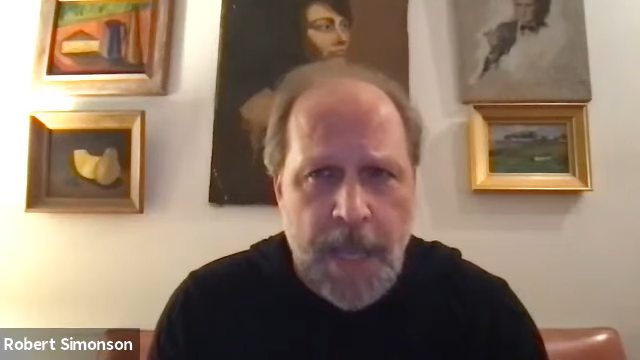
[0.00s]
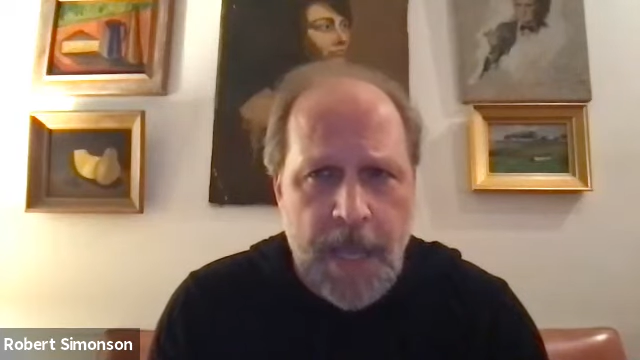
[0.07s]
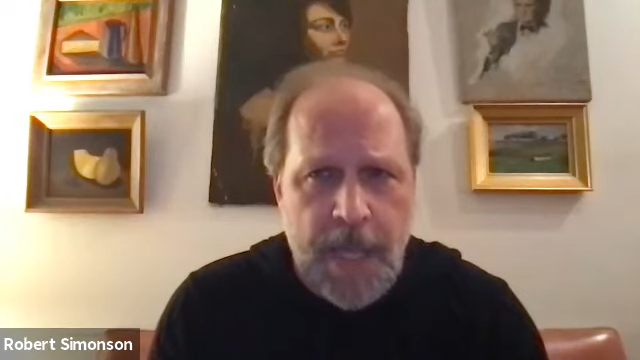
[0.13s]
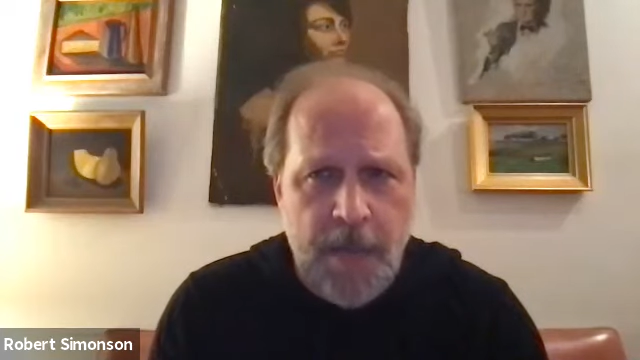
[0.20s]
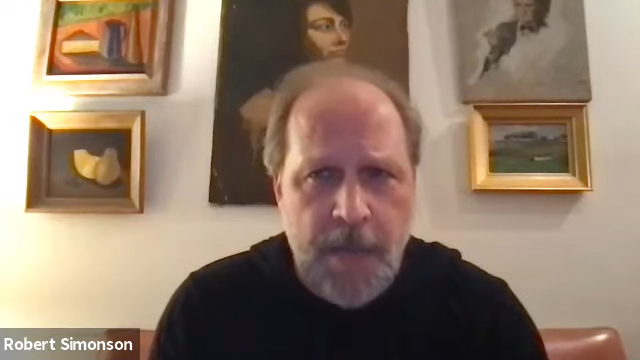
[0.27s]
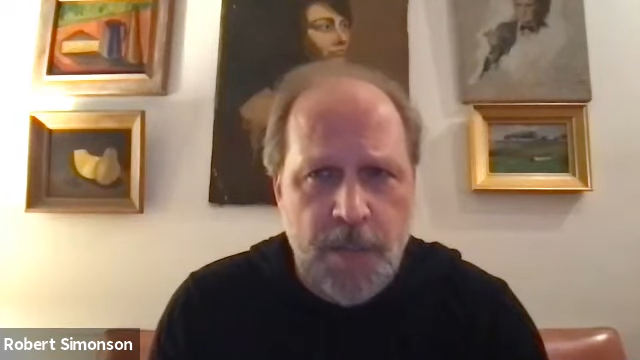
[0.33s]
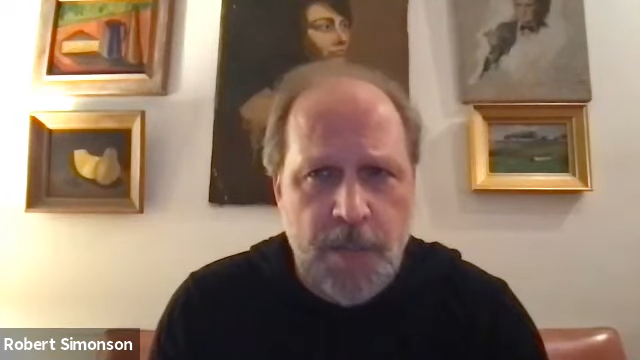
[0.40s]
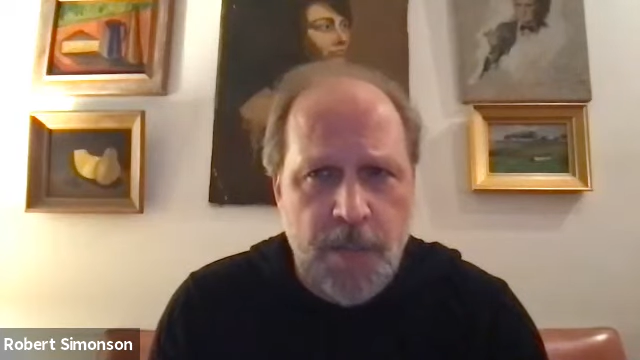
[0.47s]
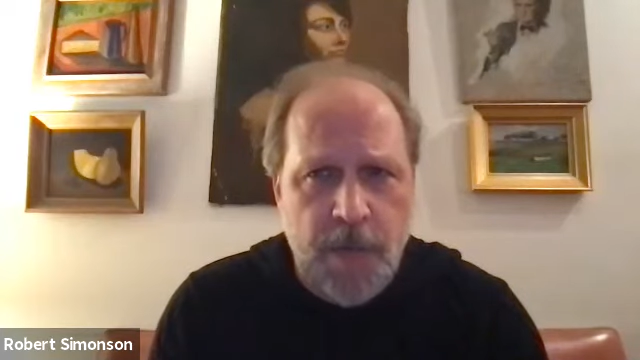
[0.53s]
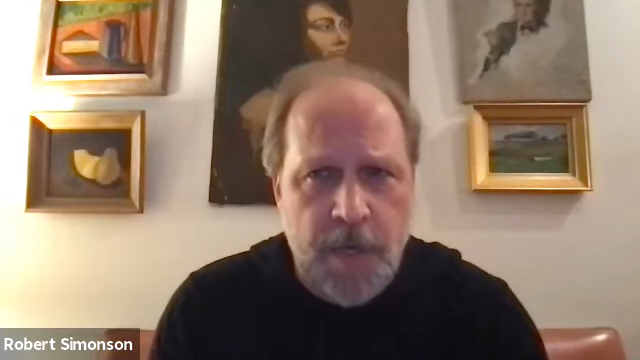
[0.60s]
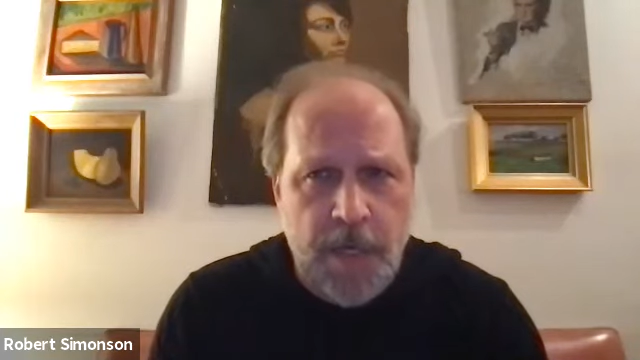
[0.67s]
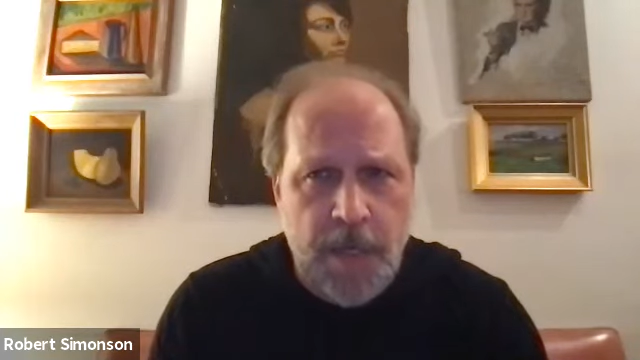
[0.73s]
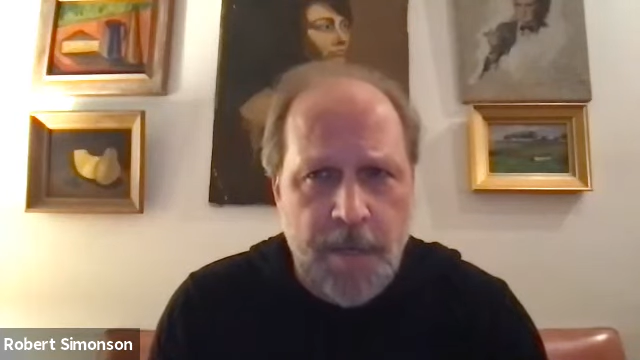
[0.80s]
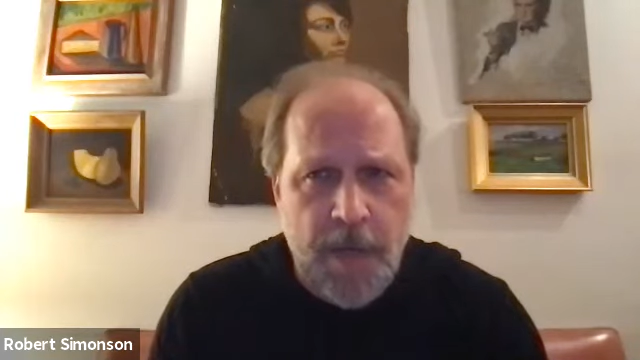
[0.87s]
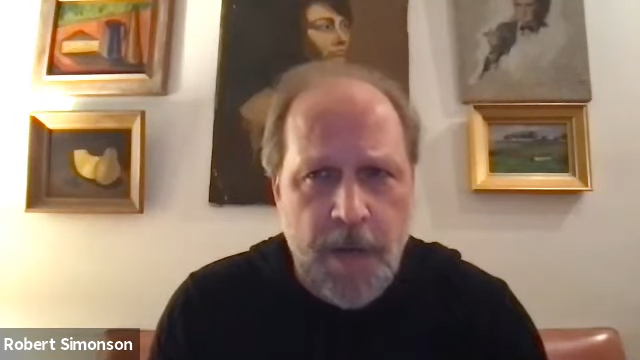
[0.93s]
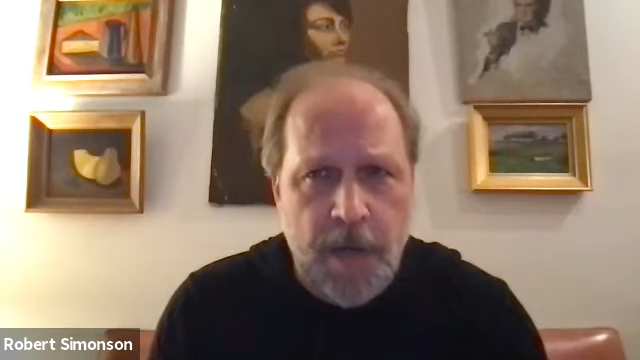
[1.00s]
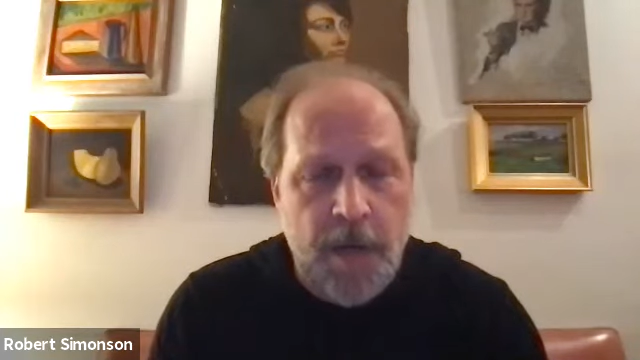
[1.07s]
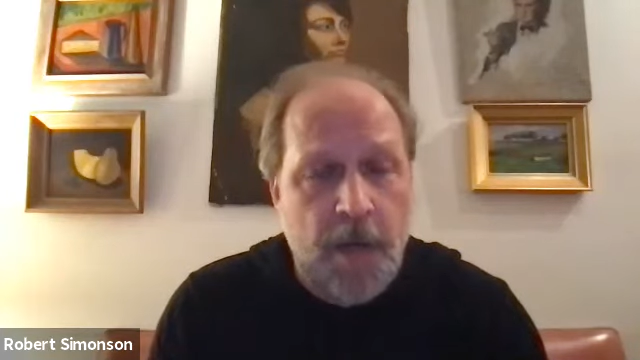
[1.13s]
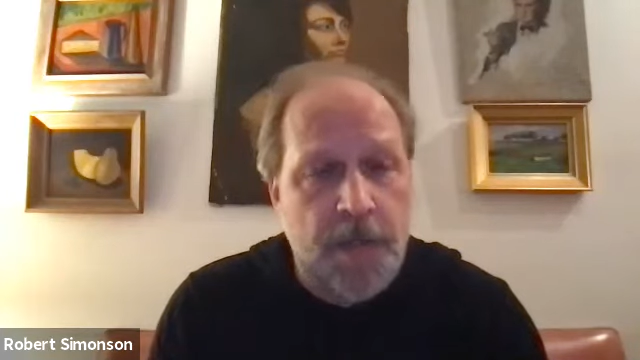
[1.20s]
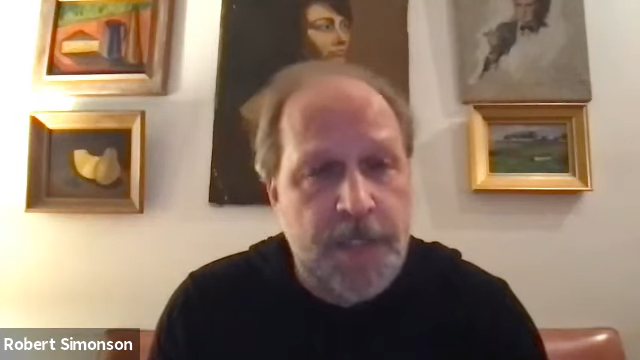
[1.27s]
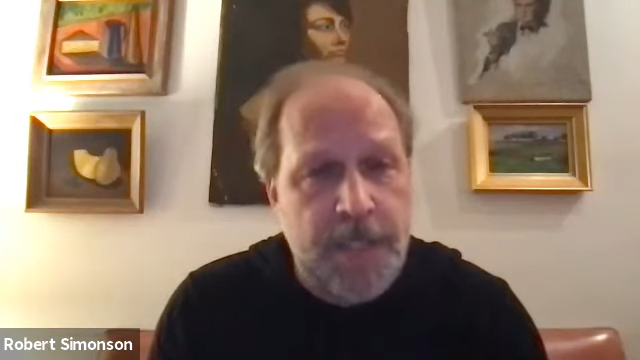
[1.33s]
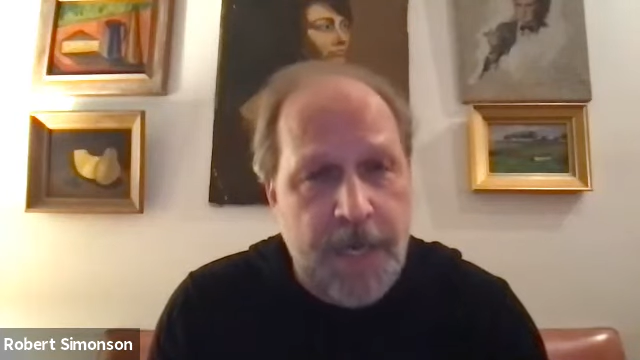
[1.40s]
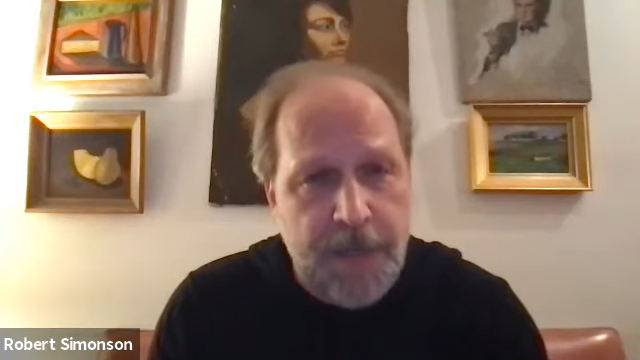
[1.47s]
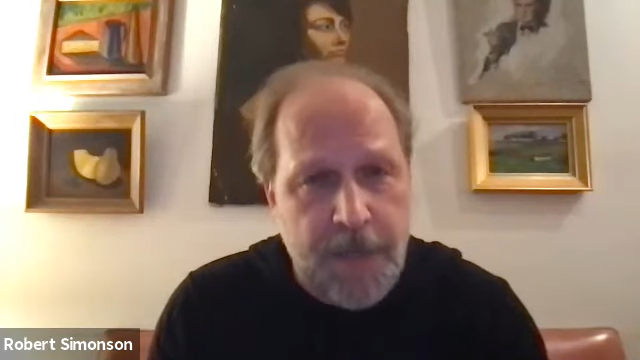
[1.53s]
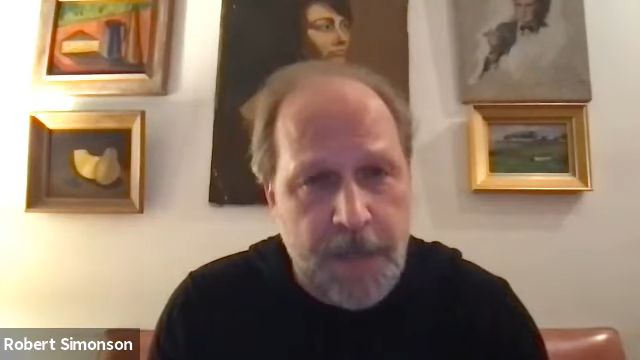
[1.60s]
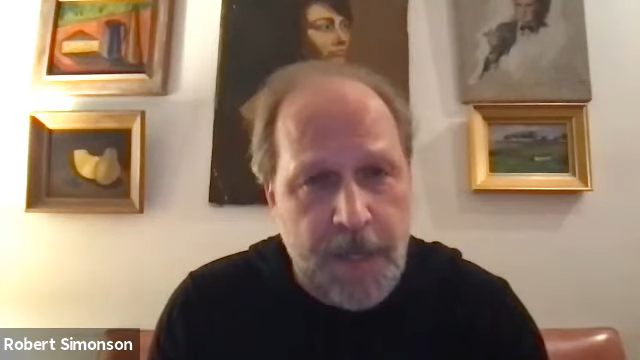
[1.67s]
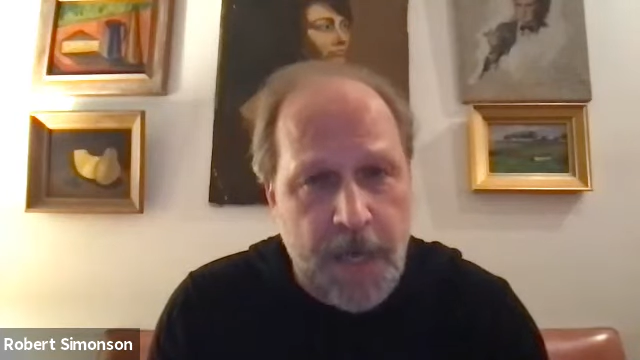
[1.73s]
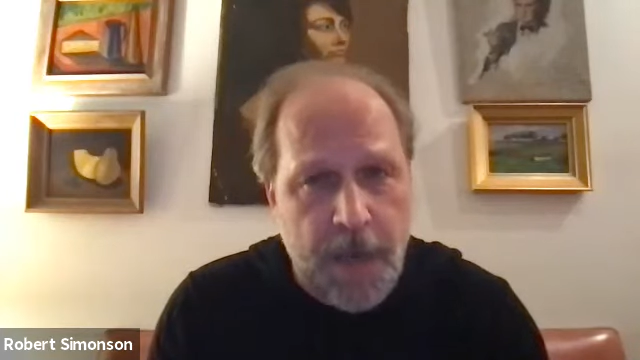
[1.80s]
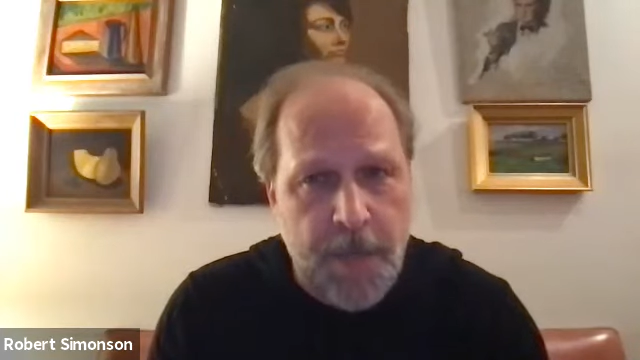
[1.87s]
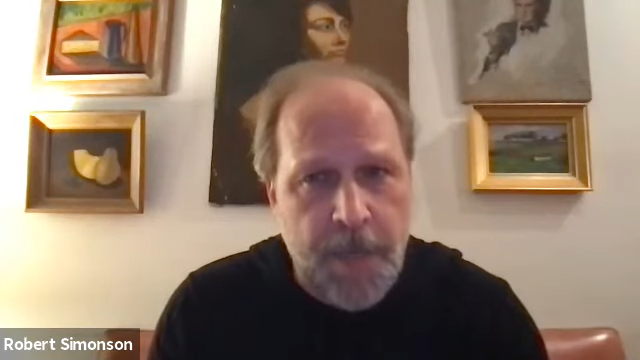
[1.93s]
He used to work at a bar called Death
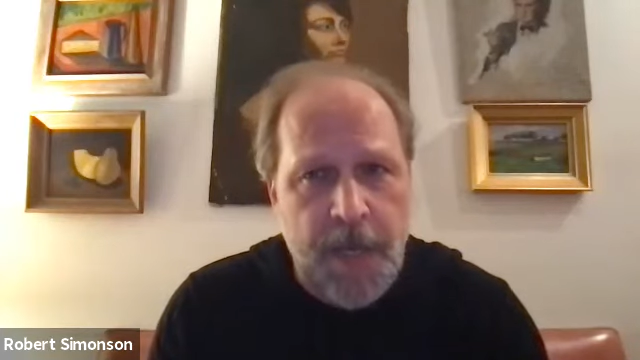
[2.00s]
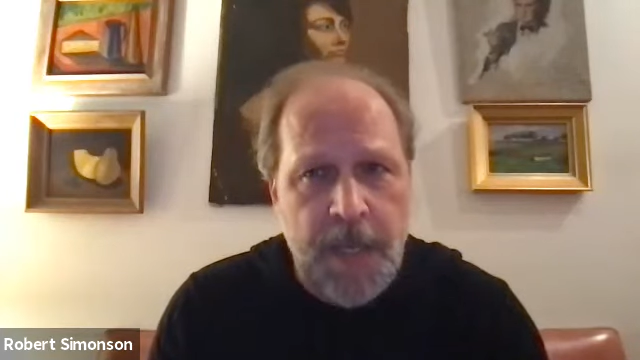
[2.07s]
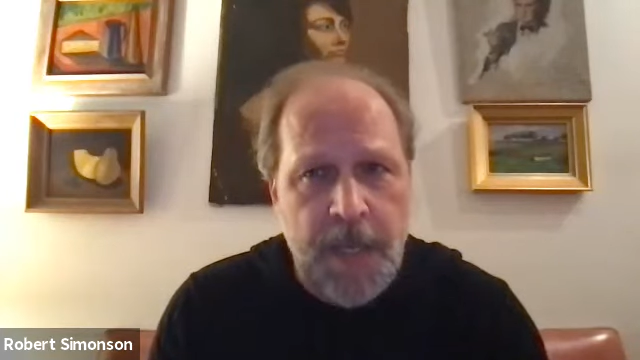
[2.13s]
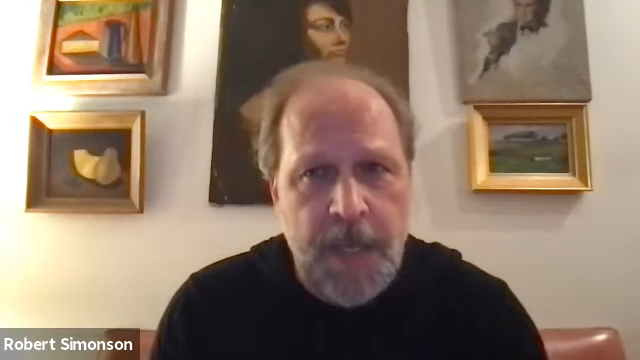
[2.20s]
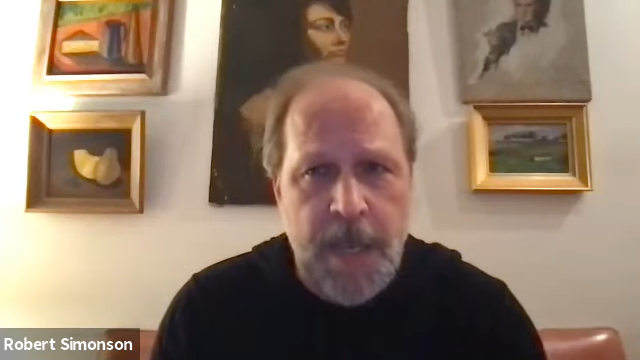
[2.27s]
and Company.